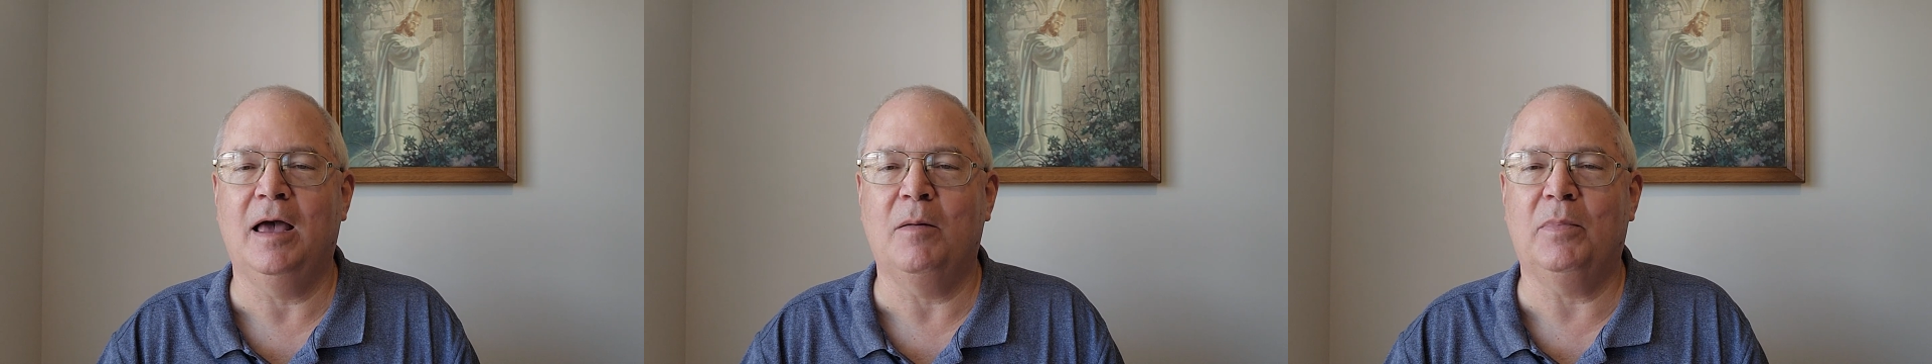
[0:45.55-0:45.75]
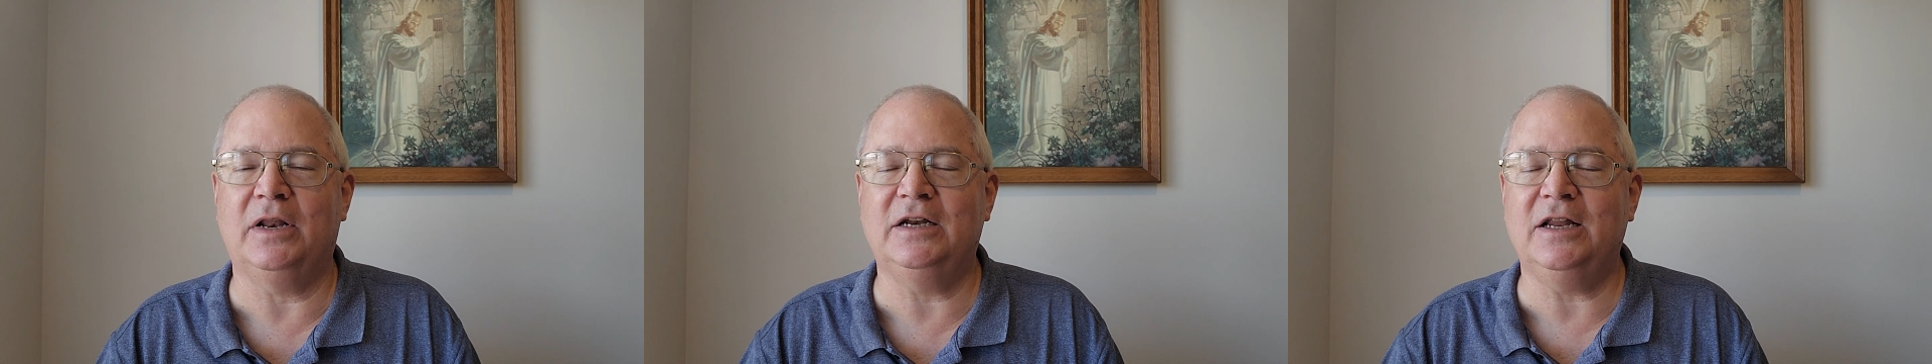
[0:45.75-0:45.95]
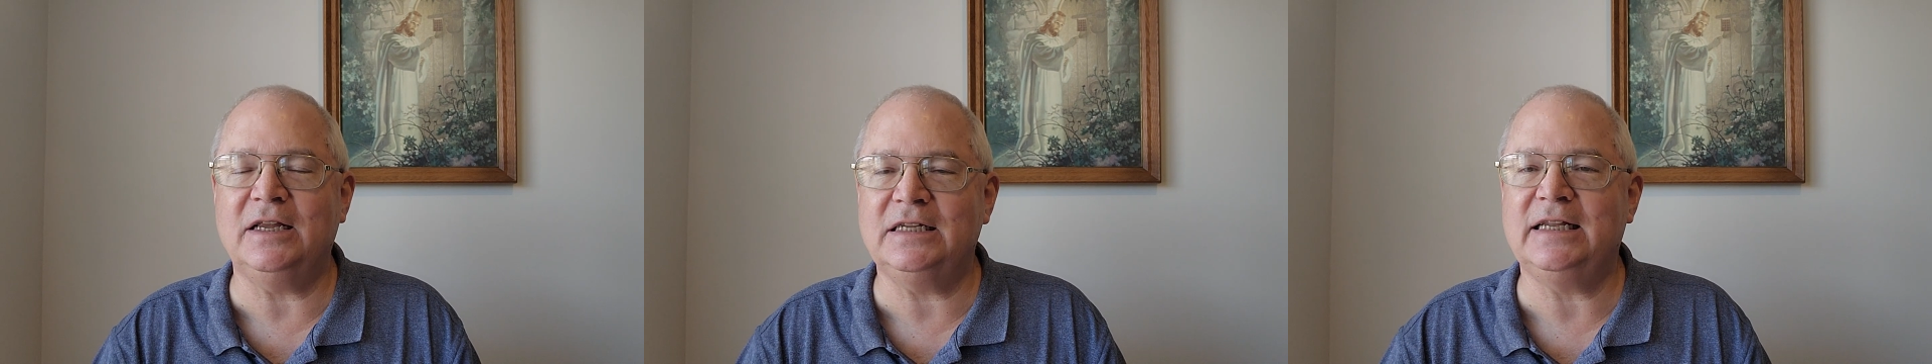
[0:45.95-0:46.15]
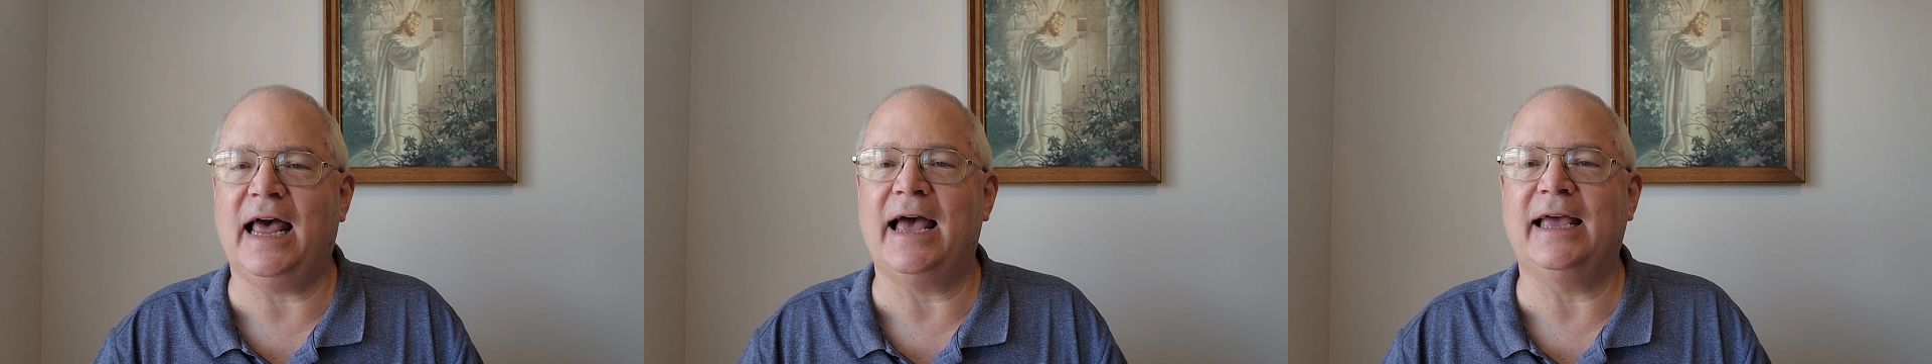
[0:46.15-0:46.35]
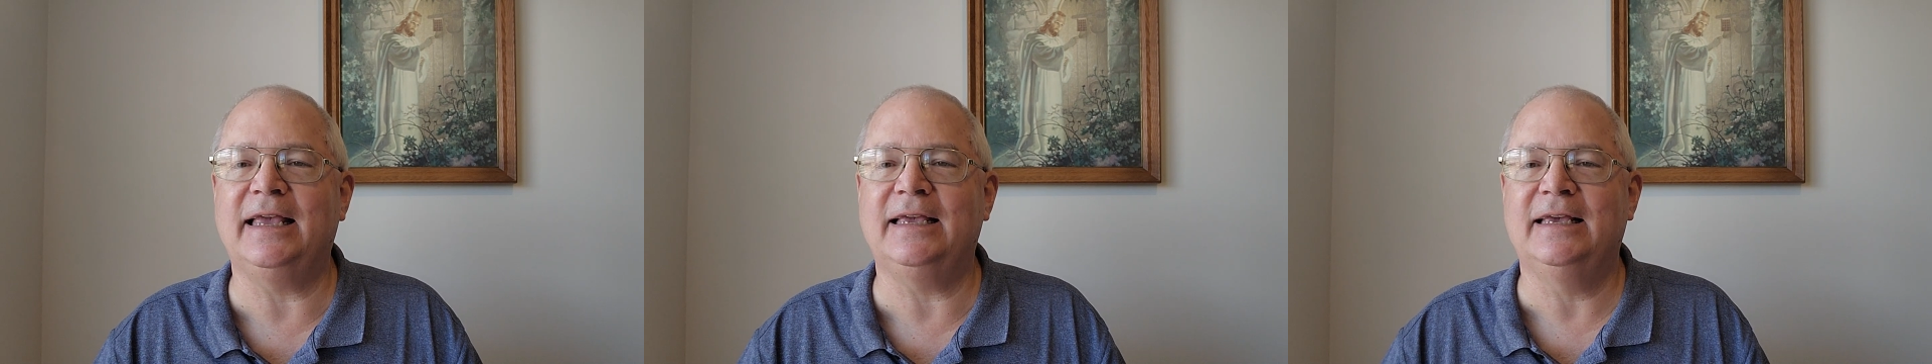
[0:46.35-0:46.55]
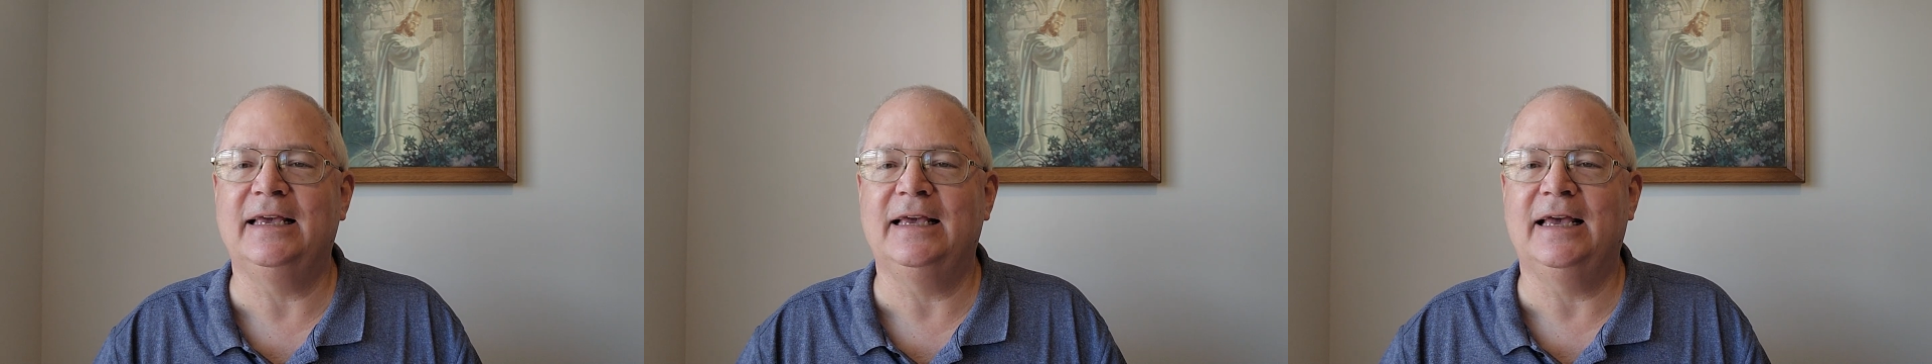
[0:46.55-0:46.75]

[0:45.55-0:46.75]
But it does say,